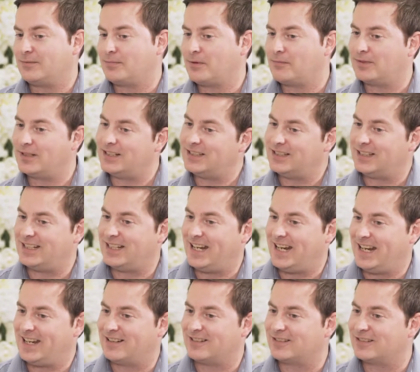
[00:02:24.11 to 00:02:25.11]
but we like to
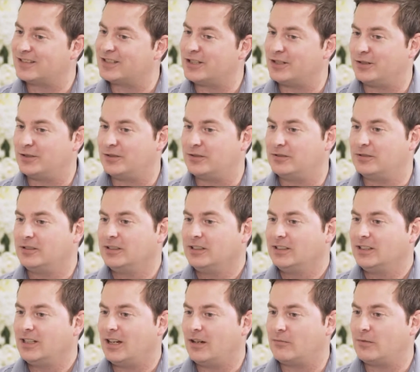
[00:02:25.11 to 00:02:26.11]
cater to
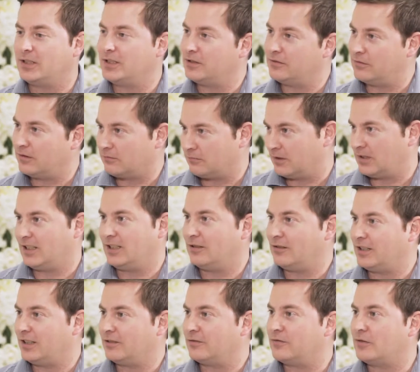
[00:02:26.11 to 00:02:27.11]
what you are really
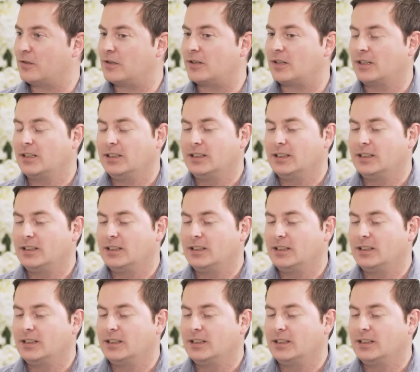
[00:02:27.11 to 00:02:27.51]
looking for.